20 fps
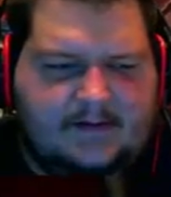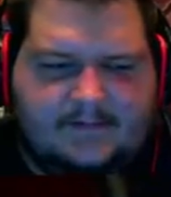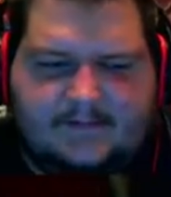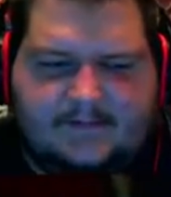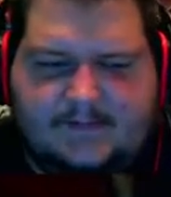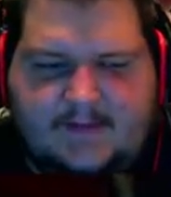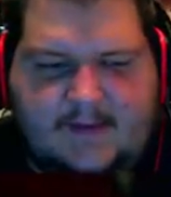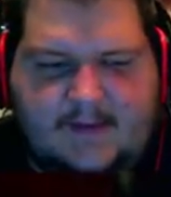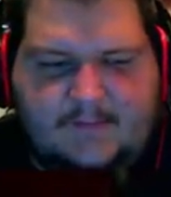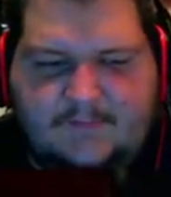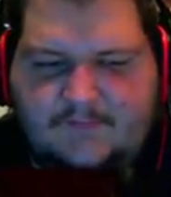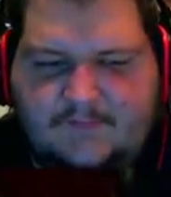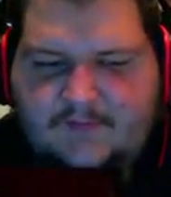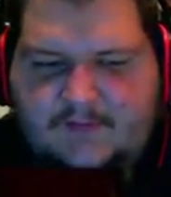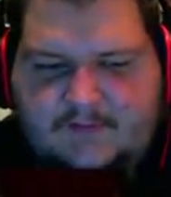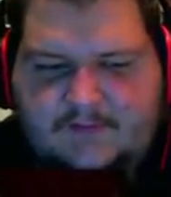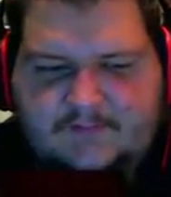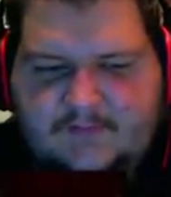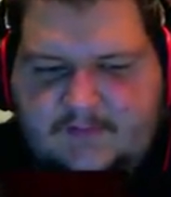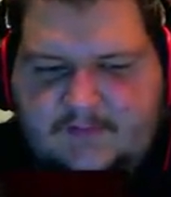It came with a
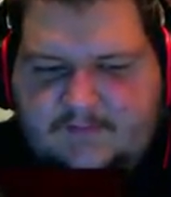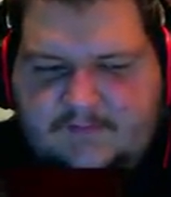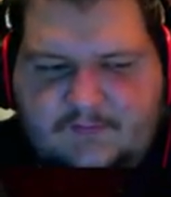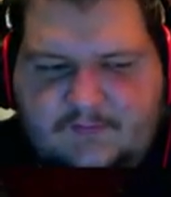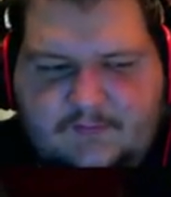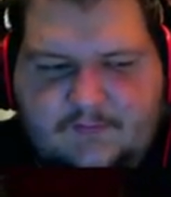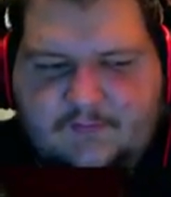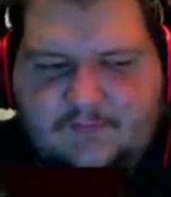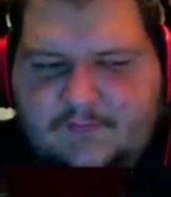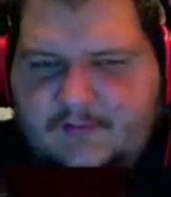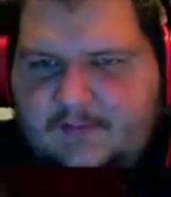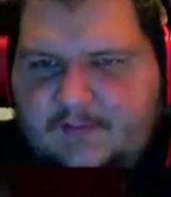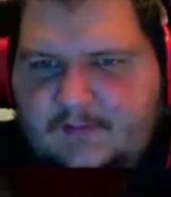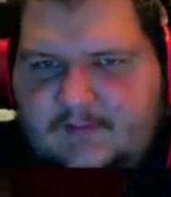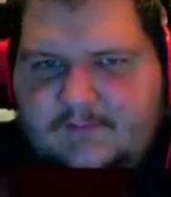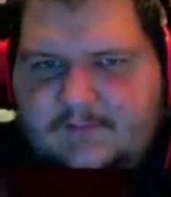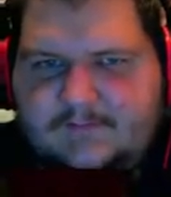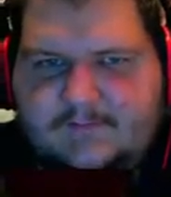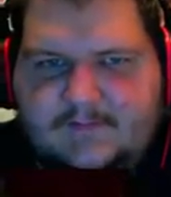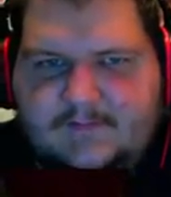keychain too, and I
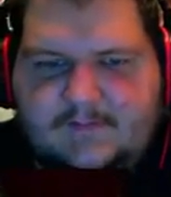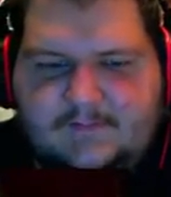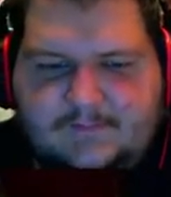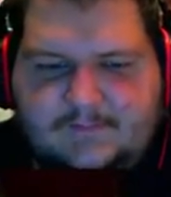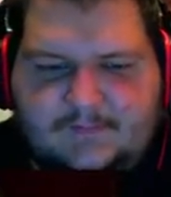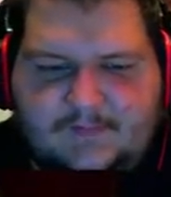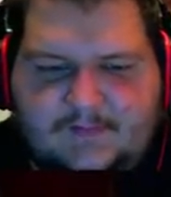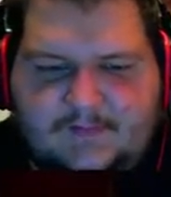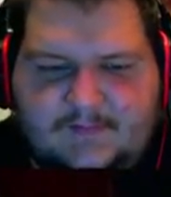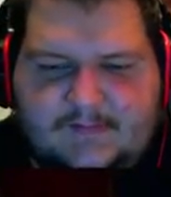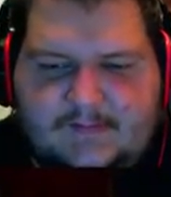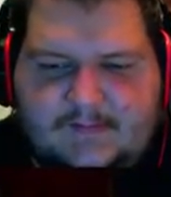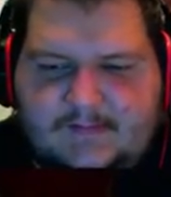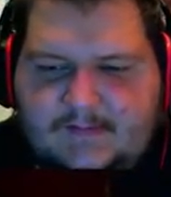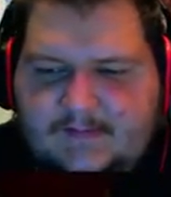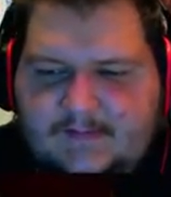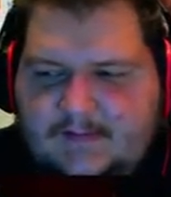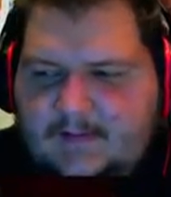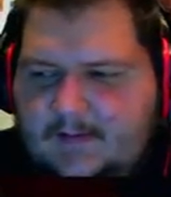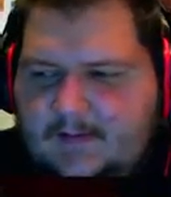lost it. But
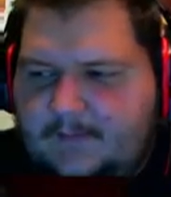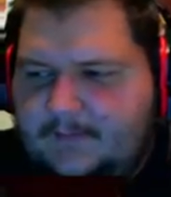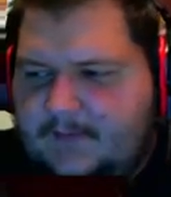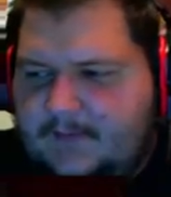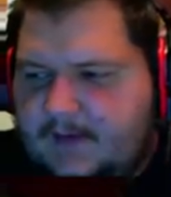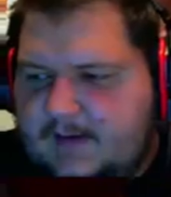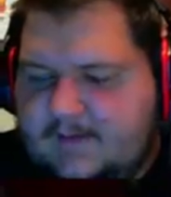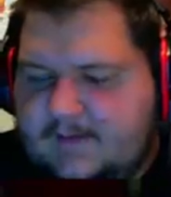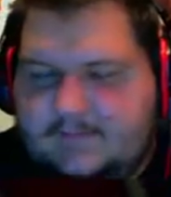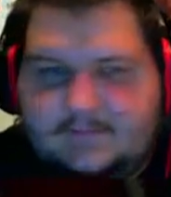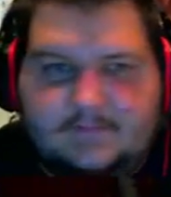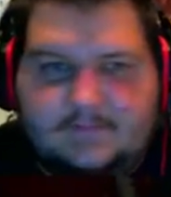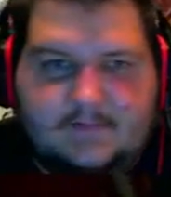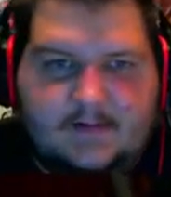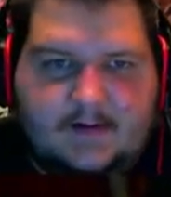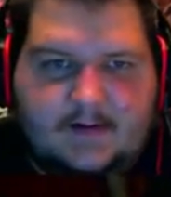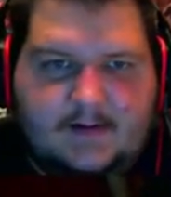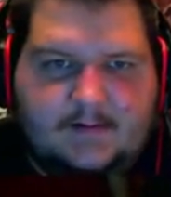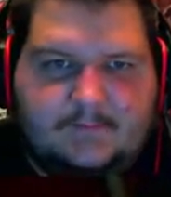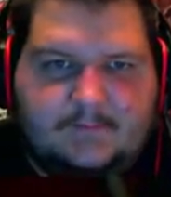um, guys,
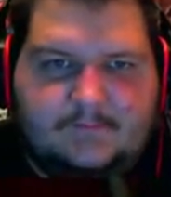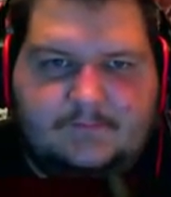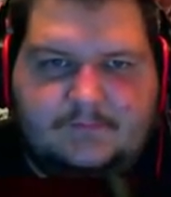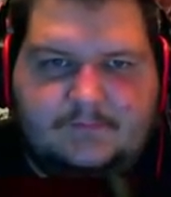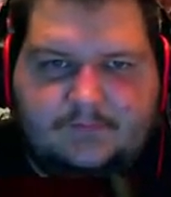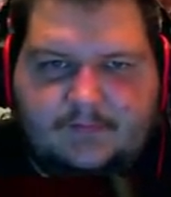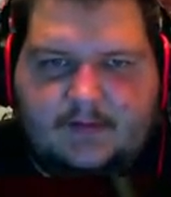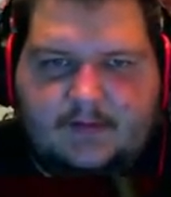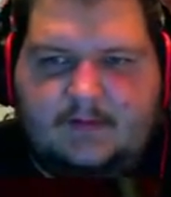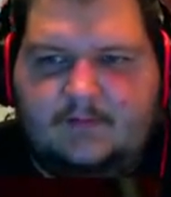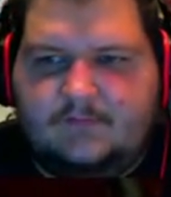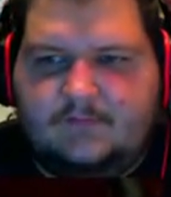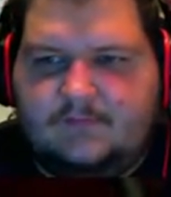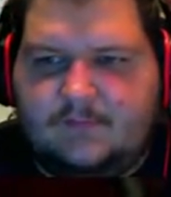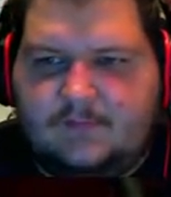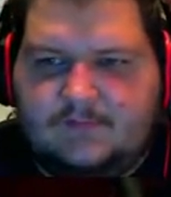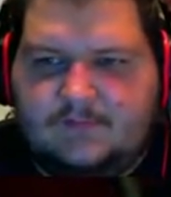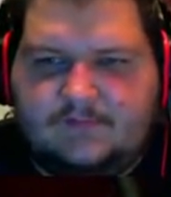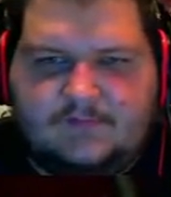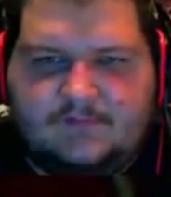I thank you so
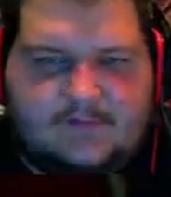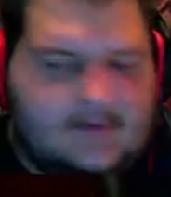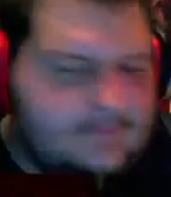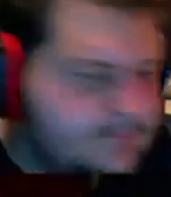much for stopping